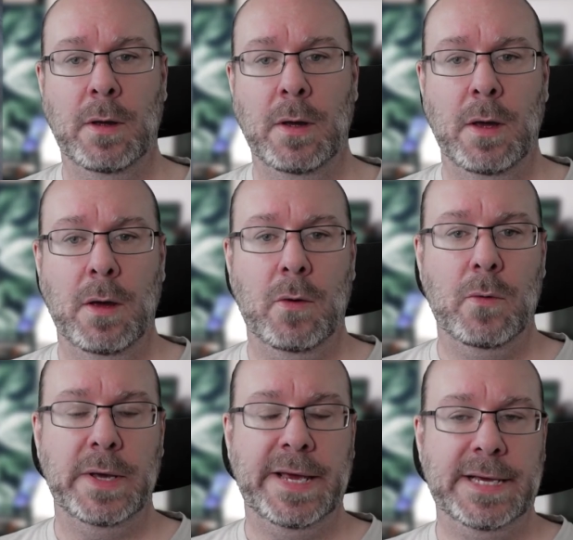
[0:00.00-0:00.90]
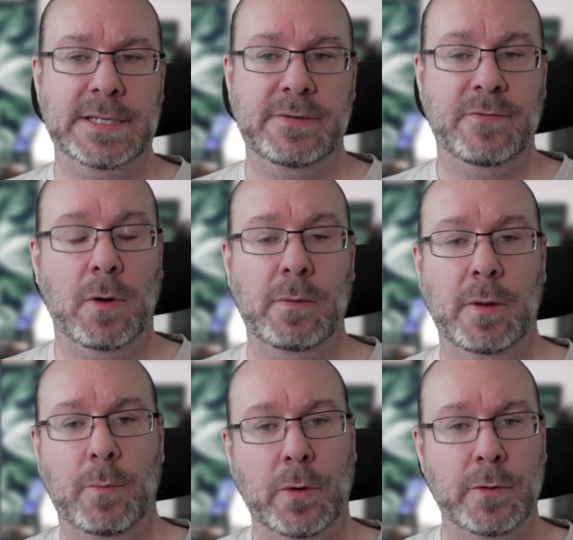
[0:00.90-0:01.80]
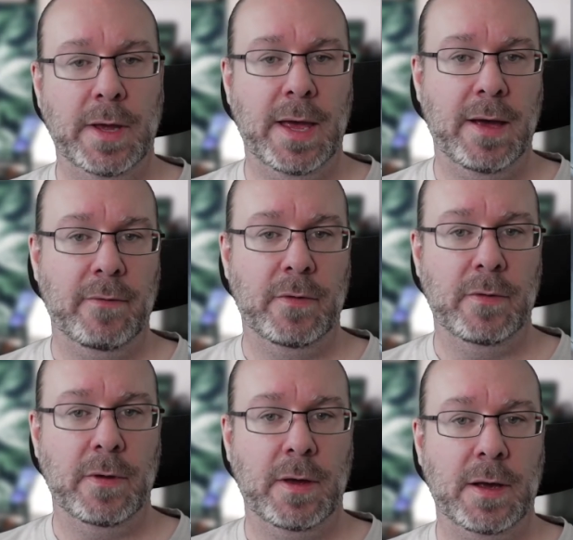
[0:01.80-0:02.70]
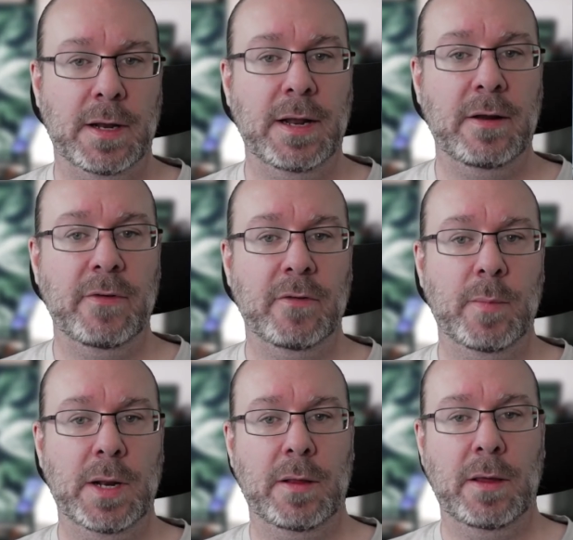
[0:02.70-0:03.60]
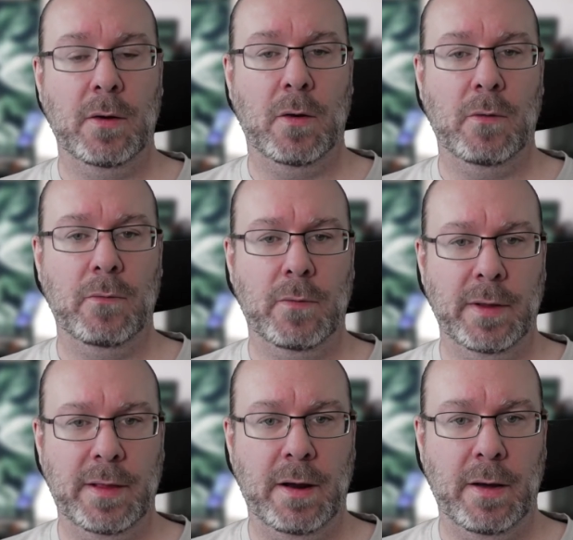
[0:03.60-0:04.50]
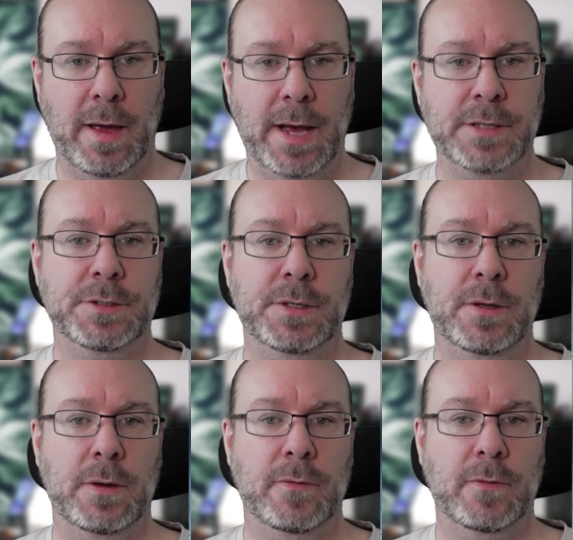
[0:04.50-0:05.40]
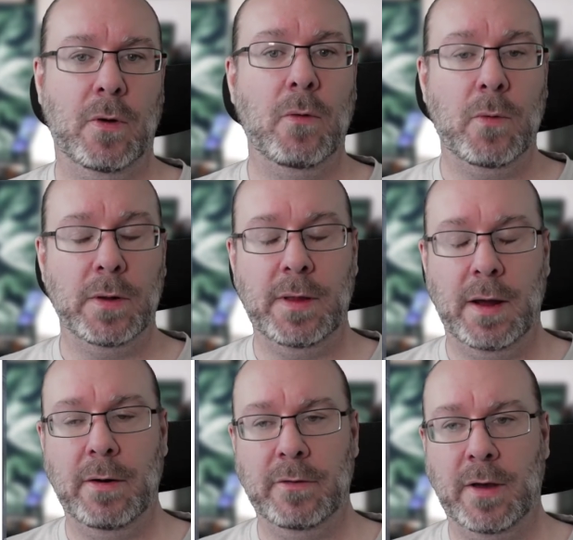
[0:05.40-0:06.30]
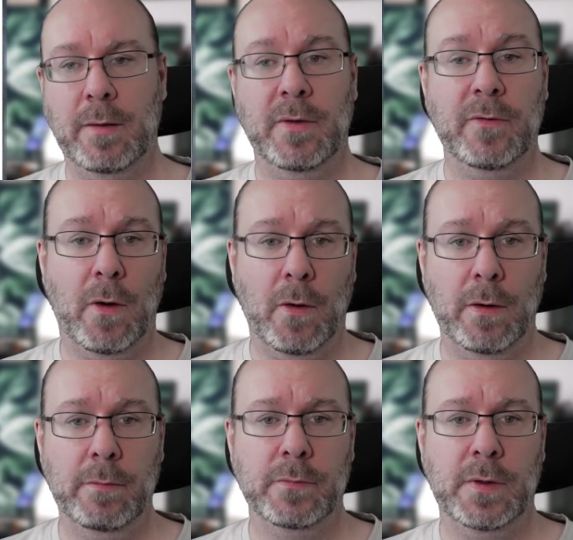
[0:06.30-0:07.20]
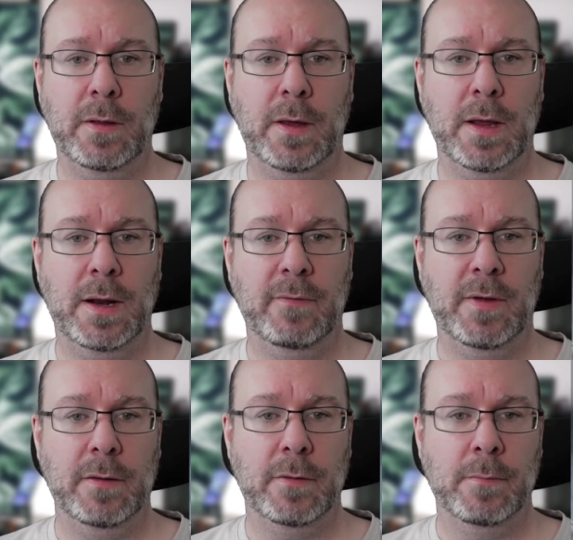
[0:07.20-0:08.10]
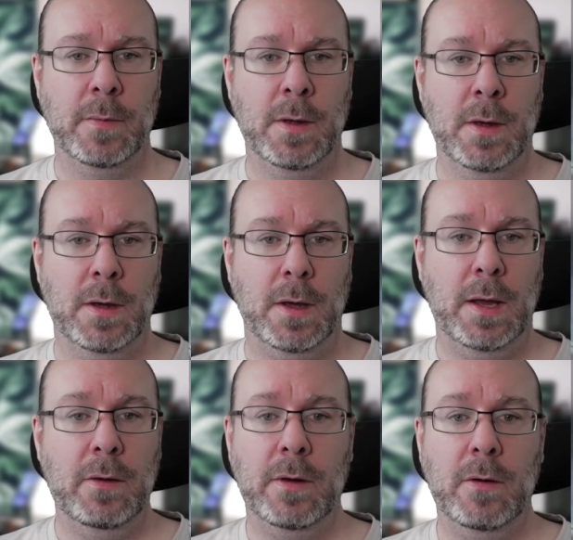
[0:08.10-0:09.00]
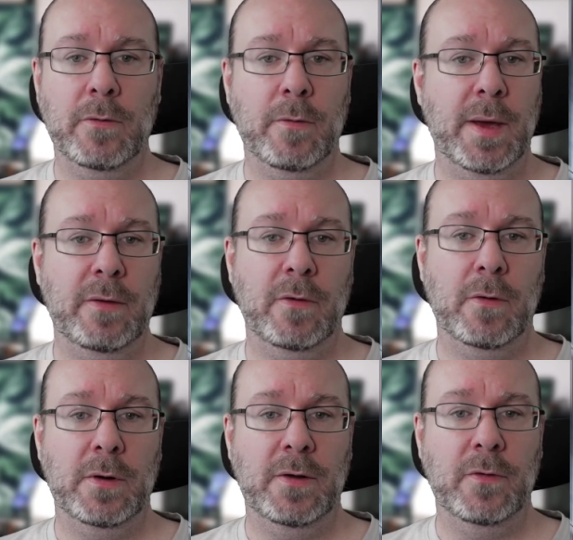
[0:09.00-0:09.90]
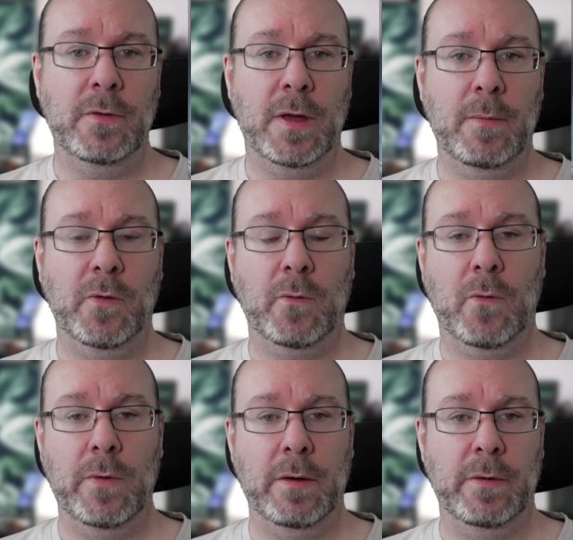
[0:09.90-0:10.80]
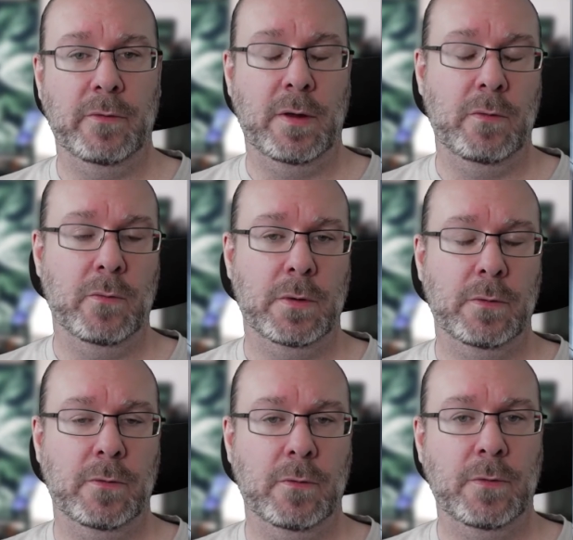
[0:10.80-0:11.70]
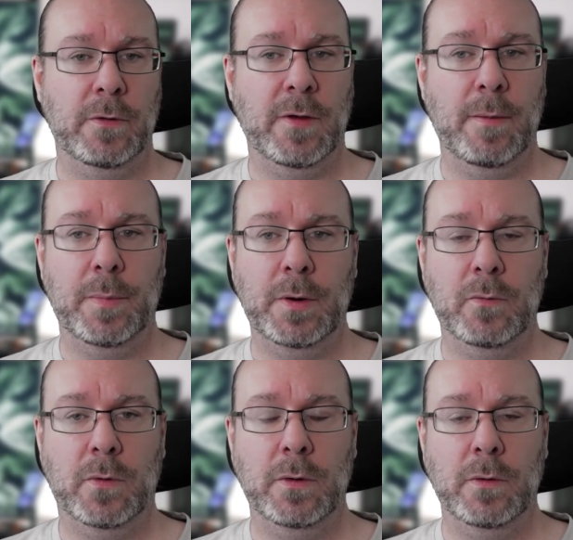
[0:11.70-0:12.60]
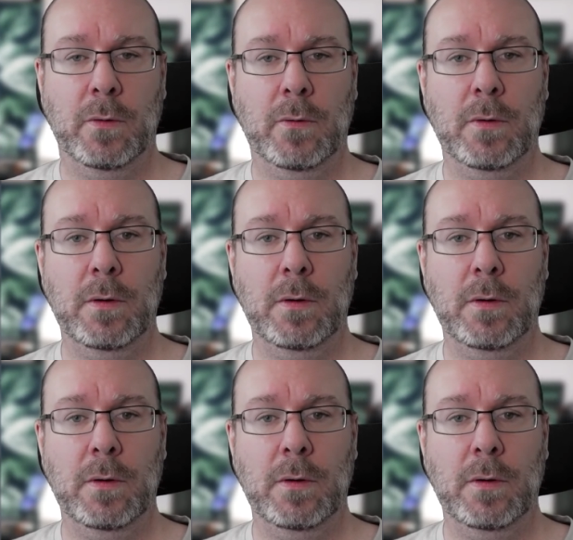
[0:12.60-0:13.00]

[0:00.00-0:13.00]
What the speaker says: who is involved in the project have clearly visibility of what their actions or what their assignments are, then they can have that. And you can also base it on different types of queries that you want. So for example, you want all